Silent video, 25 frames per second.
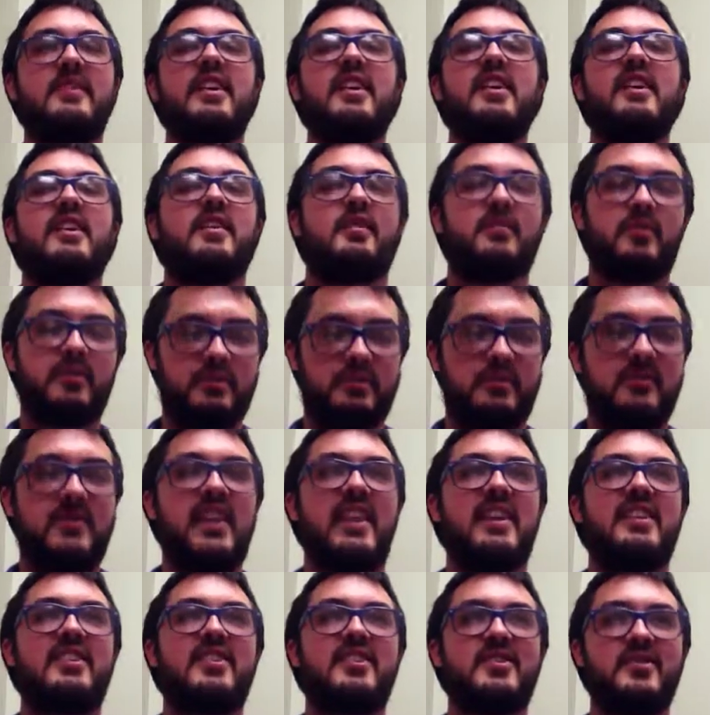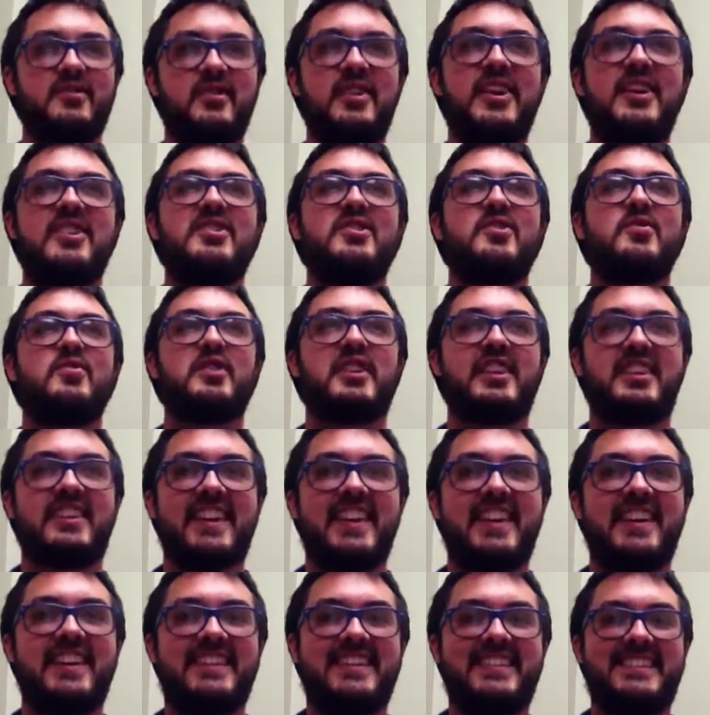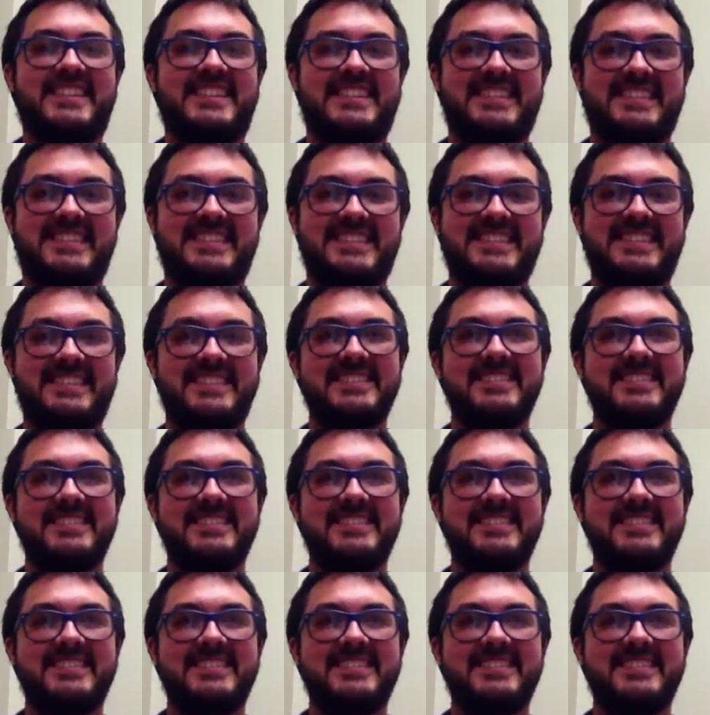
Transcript: Yeah, well, thank you. I do what I can.